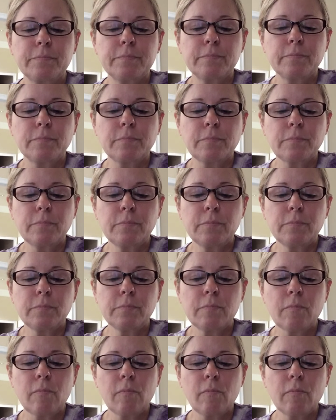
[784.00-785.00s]

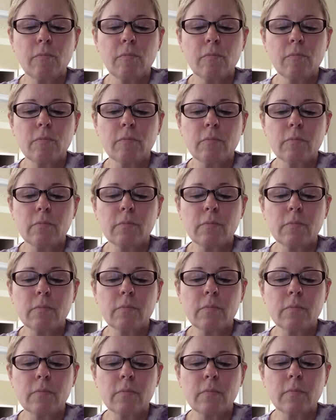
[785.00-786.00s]

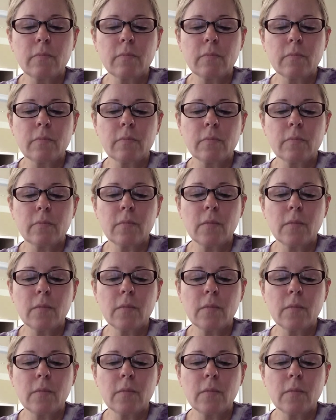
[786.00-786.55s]
[no speech]